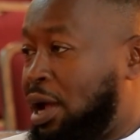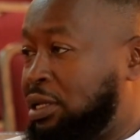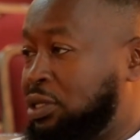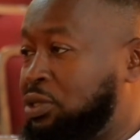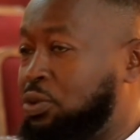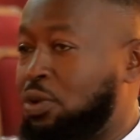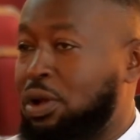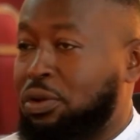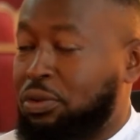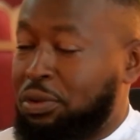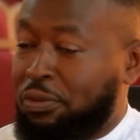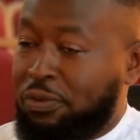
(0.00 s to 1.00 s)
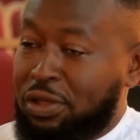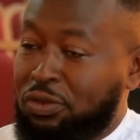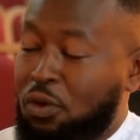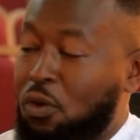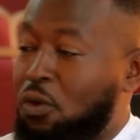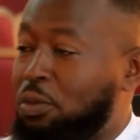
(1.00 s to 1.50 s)
I just went to a friend's
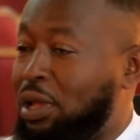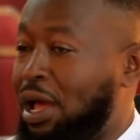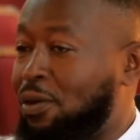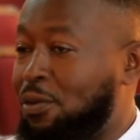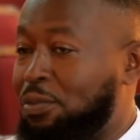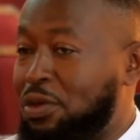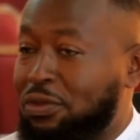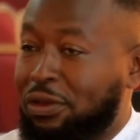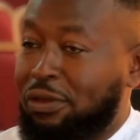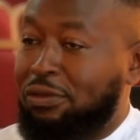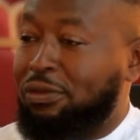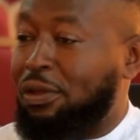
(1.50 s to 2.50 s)
home, they had computers,